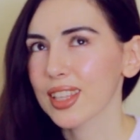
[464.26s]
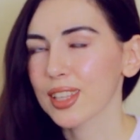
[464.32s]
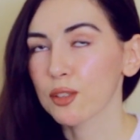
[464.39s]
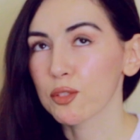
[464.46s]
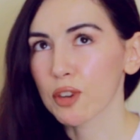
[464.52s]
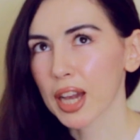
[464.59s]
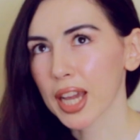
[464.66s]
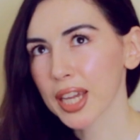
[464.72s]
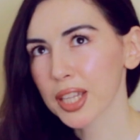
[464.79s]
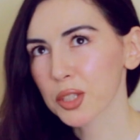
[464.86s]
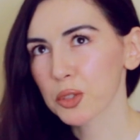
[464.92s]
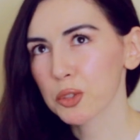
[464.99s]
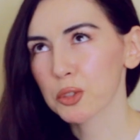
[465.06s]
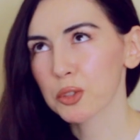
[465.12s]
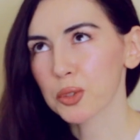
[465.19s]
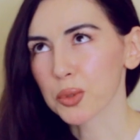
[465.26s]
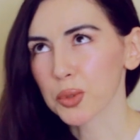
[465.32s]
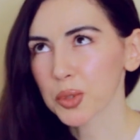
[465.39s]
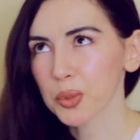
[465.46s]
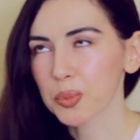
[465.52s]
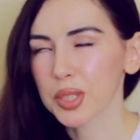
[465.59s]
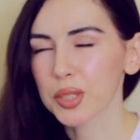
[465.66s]
If I had to
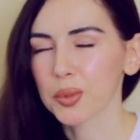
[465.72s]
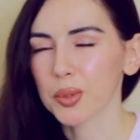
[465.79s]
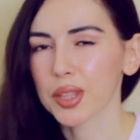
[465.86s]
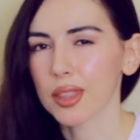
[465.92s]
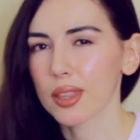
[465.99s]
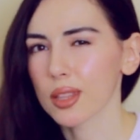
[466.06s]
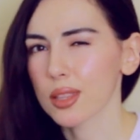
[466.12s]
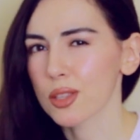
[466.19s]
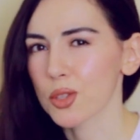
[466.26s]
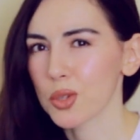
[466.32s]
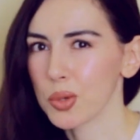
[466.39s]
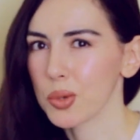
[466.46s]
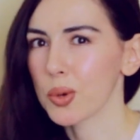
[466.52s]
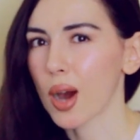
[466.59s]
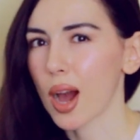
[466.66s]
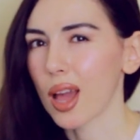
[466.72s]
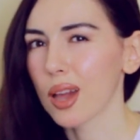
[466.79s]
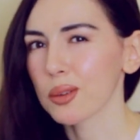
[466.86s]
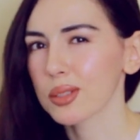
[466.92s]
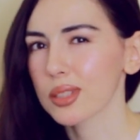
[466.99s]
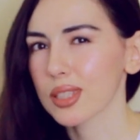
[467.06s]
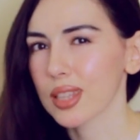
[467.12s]
choose between the two,
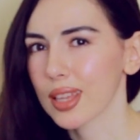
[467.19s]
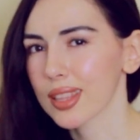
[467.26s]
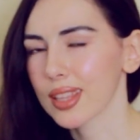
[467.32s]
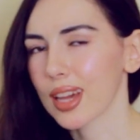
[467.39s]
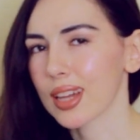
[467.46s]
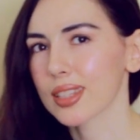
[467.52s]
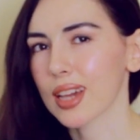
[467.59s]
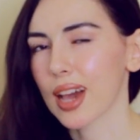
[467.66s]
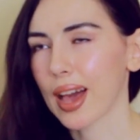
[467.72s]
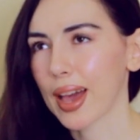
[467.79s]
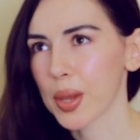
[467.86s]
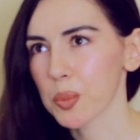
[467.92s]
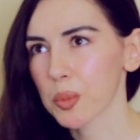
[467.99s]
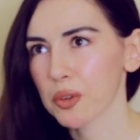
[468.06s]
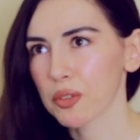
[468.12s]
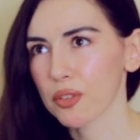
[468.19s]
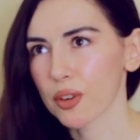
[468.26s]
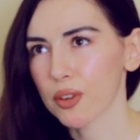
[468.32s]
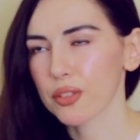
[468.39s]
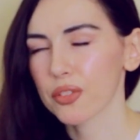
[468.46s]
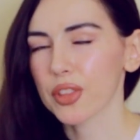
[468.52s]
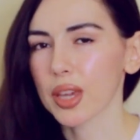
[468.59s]
I would say that I
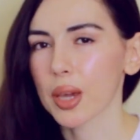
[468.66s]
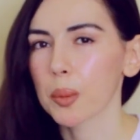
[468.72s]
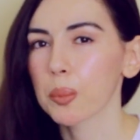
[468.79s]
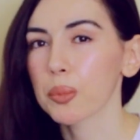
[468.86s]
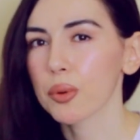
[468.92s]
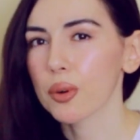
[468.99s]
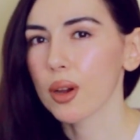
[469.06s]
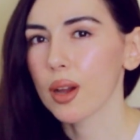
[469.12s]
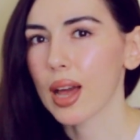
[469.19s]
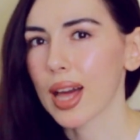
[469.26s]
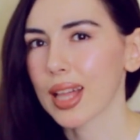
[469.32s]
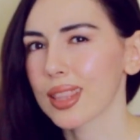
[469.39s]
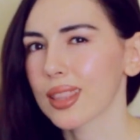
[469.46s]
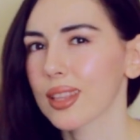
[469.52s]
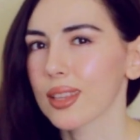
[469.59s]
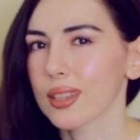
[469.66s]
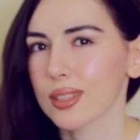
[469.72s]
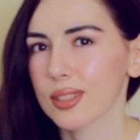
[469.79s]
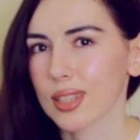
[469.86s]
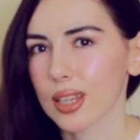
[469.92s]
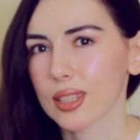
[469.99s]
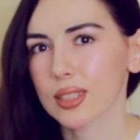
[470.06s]
prefer The Emperor and The
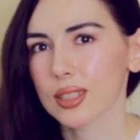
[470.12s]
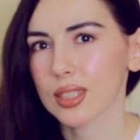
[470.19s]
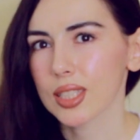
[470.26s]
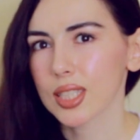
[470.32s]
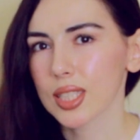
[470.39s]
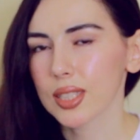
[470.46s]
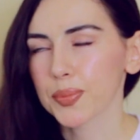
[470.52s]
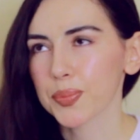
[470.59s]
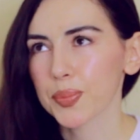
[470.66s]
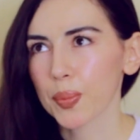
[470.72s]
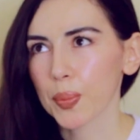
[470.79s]
Assassin.